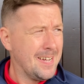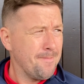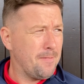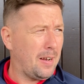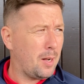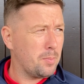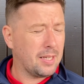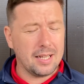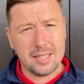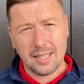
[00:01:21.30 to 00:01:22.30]
We've allowed them to
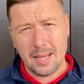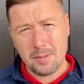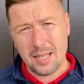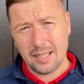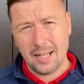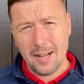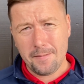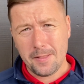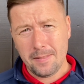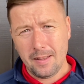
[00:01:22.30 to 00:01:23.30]
get into the game second half,
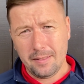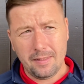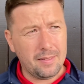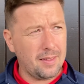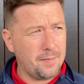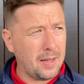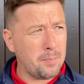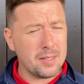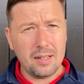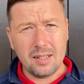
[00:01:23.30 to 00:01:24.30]
and they've
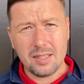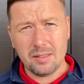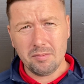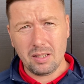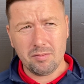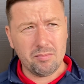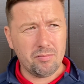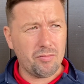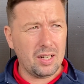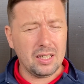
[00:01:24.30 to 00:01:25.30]
capitalised, and
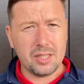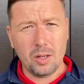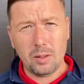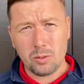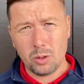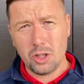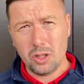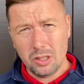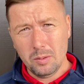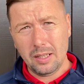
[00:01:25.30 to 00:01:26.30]
rightly so. That's what you
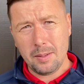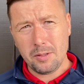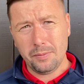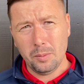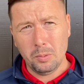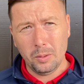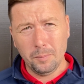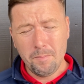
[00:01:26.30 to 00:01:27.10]
should do in games of football.